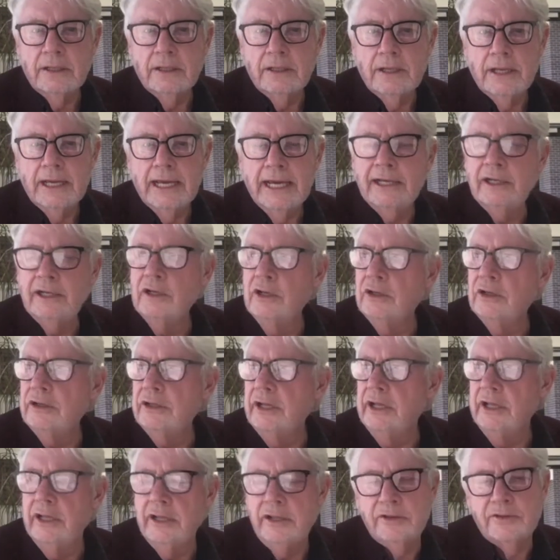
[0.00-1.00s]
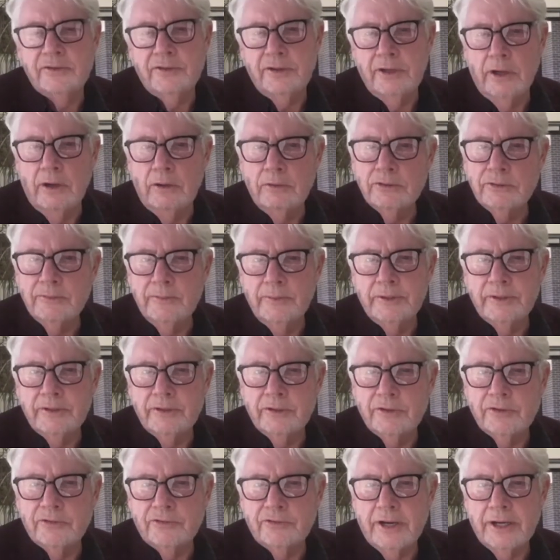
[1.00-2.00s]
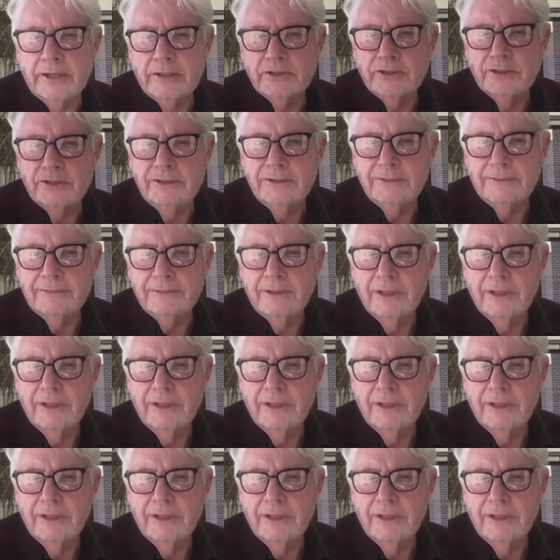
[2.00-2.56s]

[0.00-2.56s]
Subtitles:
And learning is the ultimate distraction.